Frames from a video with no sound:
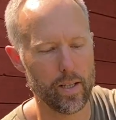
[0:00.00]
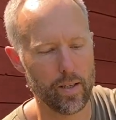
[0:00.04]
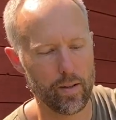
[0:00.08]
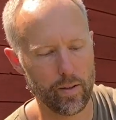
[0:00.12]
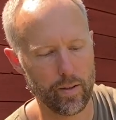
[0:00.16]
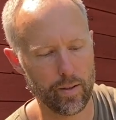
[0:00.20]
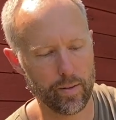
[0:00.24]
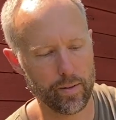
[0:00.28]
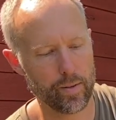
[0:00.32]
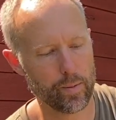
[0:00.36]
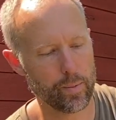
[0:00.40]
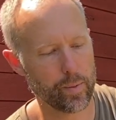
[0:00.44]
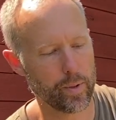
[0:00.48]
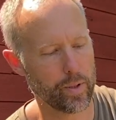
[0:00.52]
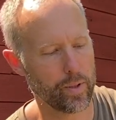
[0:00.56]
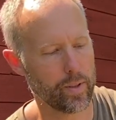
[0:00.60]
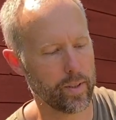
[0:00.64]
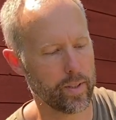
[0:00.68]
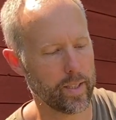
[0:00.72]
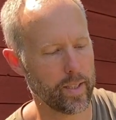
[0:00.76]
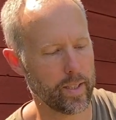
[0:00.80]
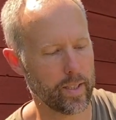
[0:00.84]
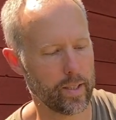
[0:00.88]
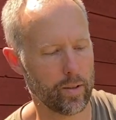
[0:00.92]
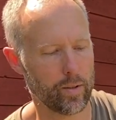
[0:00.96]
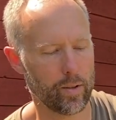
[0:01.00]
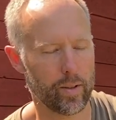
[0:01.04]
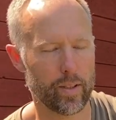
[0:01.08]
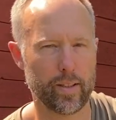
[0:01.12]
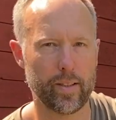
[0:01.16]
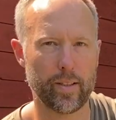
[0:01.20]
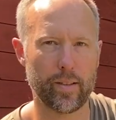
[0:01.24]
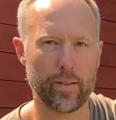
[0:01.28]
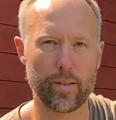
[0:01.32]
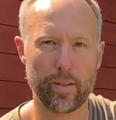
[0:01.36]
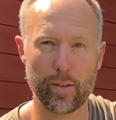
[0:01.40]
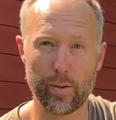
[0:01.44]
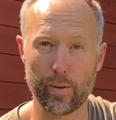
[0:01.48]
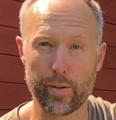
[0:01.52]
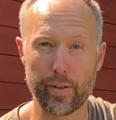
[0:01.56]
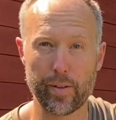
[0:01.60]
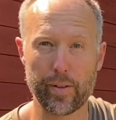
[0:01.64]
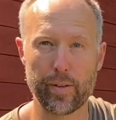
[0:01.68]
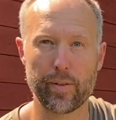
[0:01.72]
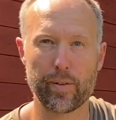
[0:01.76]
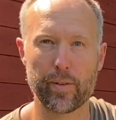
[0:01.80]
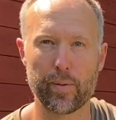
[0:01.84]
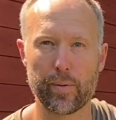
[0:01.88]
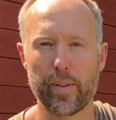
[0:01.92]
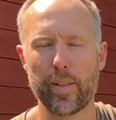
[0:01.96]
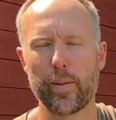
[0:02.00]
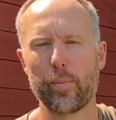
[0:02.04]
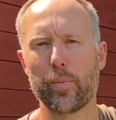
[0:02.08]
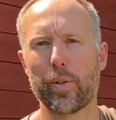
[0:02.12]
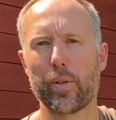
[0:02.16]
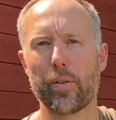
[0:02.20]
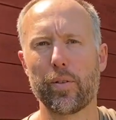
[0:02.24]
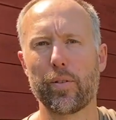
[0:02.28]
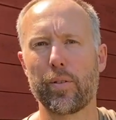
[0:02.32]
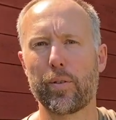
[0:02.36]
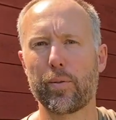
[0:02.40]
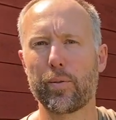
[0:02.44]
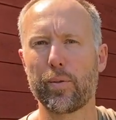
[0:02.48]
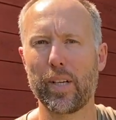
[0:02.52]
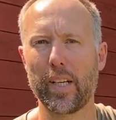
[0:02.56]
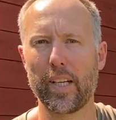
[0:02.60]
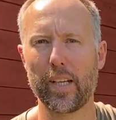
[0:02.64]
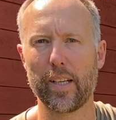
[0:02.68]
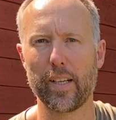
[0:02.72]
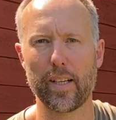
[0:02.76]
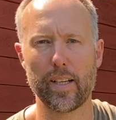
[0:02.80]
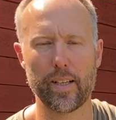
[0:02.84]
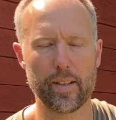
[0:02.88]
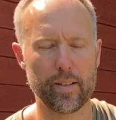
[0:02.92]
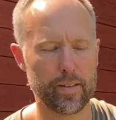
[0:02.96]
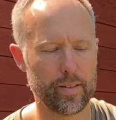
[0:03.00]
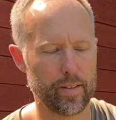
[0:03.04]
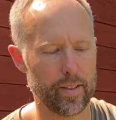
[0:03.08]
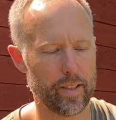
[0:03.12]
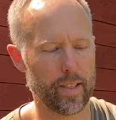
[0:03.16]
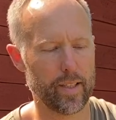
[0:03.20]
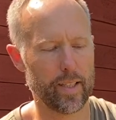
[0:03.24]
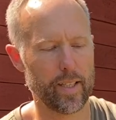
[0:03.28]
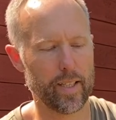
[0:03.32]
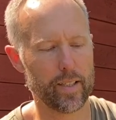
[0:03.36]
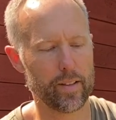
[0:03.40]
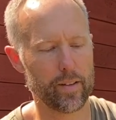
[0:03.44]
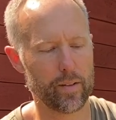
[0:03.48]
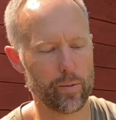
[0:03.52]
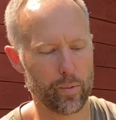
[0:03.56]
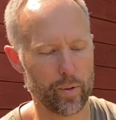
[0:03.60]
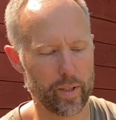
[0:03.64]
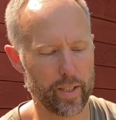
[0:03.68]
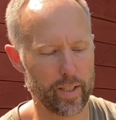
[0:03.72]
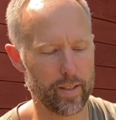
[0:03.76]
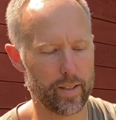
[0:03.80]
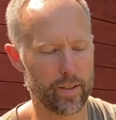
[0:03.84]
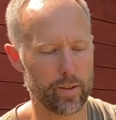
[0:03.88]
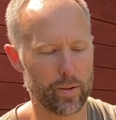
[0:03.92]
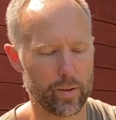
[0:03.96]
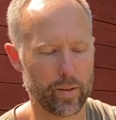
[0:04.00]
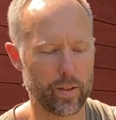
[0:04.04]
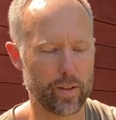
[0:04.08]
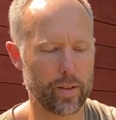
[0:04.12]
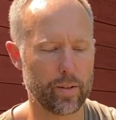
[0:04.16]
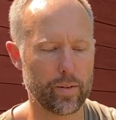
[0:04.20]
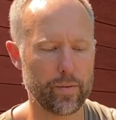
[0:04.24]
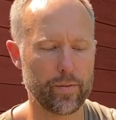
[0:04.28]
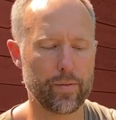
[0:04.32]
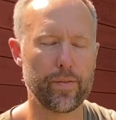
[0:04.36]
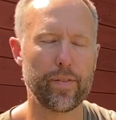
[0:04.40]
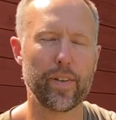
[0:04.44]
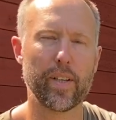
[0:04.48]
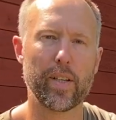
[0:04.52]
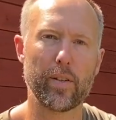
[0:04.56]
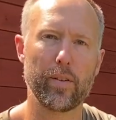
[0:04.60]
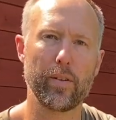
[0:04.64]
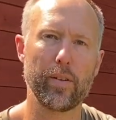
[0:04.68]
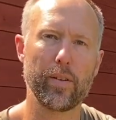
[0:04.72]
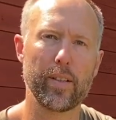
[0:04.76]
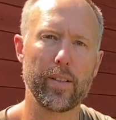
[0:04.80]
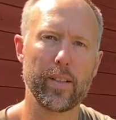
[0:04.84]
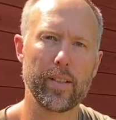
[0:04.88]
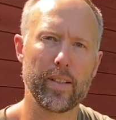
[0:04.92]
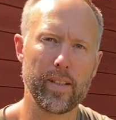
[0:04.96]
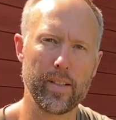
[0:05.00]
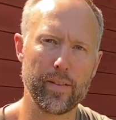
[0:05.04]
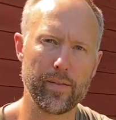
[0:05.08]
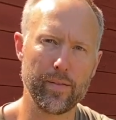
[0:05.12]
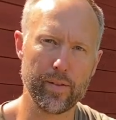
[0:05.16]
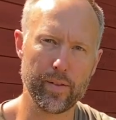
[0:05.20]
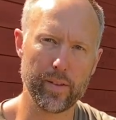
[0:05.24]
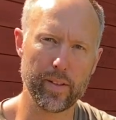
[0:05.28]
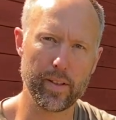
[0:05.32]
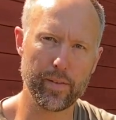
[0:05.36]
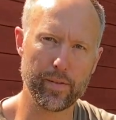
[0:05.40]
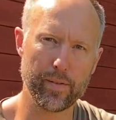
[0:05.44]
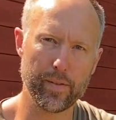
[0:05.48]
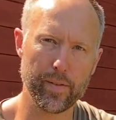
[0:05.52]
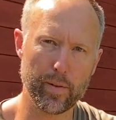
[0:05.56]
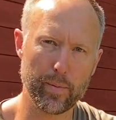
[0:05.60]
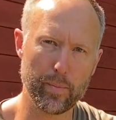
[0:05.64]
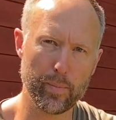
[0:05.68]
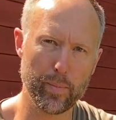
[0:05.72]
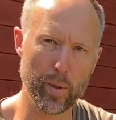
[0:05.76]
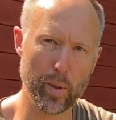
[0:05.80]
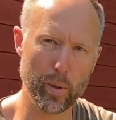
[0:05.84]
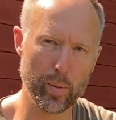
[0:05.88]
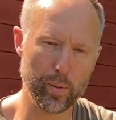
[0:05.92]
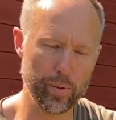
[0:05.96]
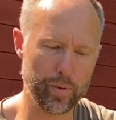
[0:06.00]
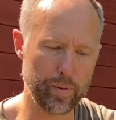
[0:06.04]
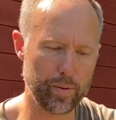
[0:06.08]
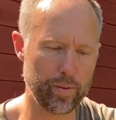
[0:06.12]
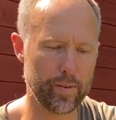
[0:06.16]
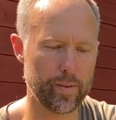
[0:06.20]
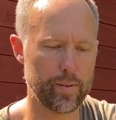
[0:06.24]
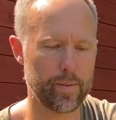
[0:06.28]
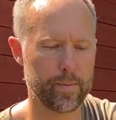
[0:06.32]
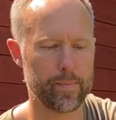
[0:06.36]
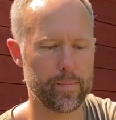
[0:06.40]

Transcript: Also, we're going to take a look at this Gloria screen, because it's really nice, and I like the way that you can configure it for different modes.